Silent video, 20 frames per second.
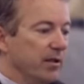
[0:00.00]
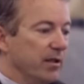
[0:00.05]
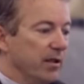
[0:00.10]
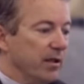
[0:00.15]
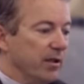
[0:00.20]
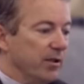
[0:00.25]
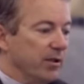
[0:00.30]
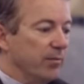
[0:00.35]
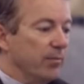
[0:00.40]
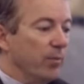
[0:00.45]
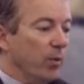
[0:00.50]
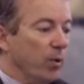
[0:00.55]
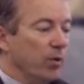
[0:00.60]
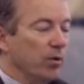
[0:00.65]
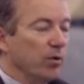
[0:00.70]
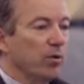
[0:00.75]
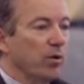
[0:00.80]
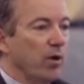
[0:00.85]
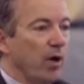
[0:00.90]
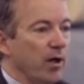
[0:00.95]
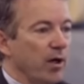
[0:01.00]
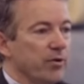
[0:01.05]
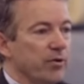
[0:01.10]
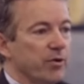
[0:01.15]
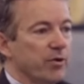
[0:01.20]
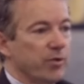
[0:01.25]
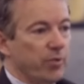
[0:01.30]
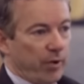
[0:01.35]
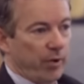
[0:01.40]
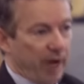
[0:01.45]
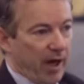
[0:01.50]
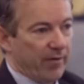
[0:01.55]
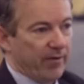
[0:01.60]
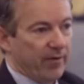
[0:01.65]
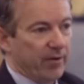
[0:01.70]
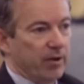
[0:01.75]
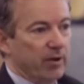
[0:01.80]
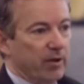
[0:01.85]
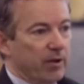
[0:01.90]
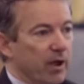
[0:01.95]
the moral crisis we have in
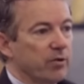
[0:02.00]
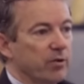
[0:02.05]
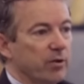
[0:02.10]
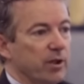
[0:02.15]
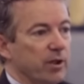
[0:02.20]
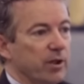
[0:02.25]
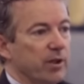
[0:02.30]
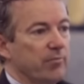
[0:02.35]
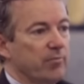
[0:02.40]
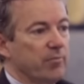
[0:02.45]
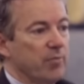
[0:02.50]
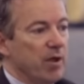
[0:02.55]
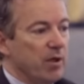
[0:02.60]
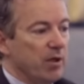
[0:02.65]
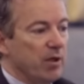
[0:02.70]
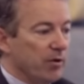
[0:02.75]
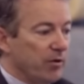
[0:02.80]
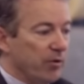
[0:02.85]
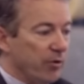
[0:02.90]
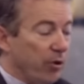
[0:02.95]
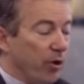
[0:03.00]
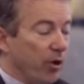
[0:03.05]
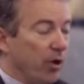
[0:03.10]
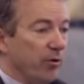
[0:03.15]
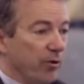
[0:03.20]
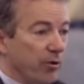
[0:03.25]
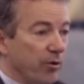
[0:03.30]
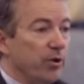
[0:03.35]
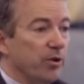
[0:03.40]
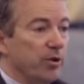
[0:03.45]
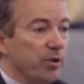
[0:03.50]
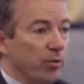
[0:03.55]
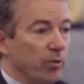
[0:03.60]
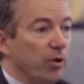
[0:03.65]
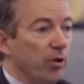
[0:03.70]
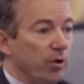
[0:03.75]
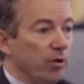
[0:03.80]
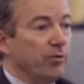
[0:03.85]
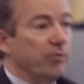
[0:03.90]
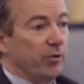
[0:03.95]
our country there are there is a
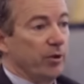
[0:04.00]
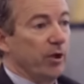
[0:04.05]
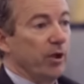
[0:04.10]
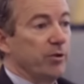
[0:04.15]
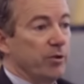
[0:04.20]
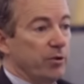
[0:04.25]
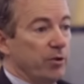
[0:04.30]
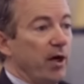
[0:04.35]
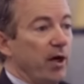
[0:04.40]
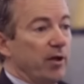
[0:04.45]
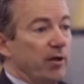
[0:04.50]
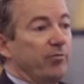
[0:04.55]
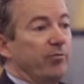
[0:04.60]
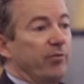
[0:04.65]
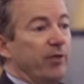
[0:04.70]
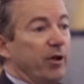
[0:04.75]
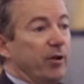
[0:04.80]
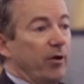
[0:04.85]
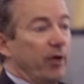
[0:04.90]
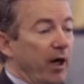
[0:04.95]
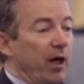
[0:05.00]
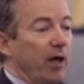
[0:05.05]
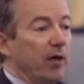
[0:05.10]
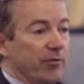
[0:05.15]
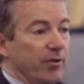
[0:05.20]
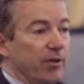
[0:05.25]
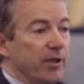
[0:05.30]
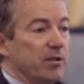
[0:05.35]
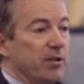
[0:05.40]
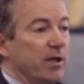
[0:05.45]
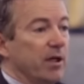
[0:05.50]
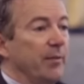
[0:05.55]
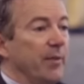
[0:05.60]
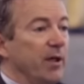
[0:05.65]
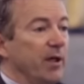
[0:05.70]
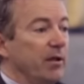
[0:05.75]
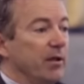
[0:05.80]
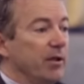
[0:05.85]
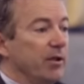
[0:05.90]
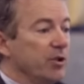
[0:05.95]
role for us trying to figure out things like
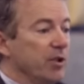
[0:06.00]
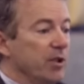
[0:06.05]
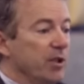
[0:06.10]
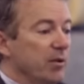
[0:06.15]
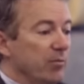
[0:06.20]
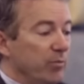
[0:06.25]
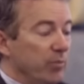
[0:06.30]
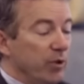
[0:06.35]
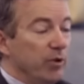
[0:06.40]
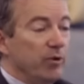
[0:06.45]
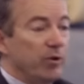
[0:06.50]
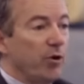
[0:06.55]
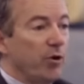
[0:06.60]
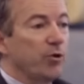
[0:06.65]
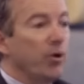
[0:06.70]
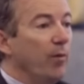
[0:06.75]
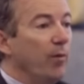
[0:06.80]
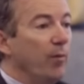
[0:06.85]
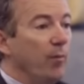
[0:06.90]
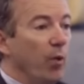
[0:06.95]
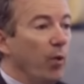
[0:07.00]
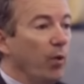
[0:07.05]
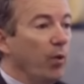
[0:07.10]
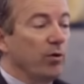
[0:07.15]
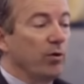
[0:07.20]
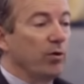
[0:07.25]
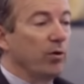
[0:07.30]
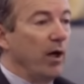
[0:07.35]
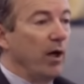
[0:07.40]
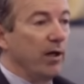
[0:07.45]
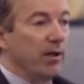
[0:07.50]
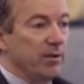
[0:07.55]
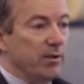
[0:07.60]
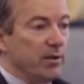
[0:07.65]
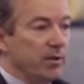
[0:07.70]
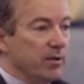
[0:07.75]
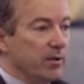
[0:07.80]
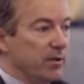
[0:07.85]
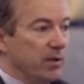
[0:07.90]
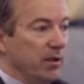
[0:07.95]
marriage. There's also a moral
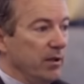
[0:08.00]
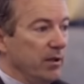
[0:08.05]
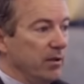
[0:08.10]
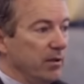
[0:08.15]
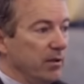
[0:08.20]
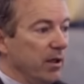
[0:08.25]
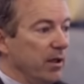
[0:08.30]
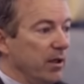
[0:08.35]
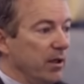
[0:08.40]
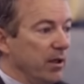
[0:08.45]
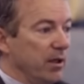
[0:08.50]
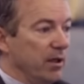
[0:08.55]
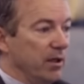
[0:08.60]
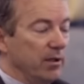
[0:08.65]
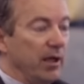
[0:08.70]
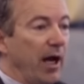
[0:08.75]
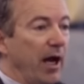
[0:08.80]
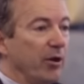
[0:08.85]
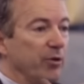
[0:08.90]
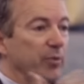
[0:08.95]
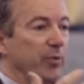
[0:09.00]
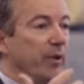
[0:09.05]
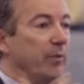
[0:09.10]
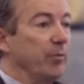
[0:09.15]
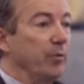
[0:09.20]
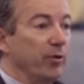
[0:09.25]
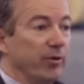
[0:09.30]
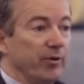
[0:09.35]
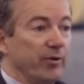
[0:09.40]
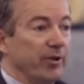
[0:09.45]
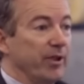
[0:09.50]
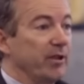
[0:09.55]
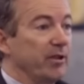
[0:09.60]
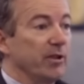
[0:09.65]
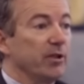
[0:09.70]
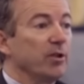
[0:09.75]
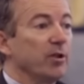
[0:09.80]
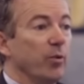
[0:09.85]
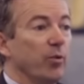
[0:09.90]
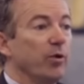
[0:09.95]
crisis that uh, allows people to think that
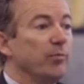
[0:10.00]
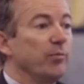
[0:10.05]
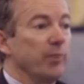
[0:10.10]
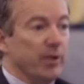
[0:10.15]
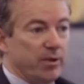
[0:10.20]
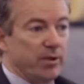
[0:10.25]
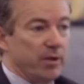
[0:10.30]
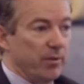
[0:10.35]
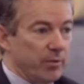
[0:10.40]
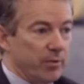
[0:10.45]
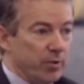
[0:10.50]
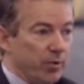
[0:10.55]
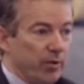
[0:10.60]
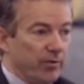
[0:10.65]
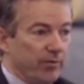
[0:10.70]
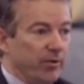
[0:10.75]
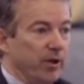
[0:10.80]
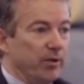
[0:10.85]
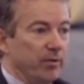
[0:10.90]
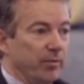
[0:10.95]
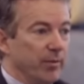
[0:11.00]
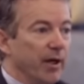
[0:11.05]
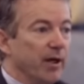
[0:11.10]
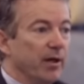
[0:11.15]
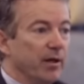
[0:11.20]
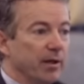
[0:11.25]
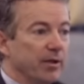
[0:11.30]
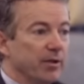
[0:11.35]
there would be some sort of other marriage.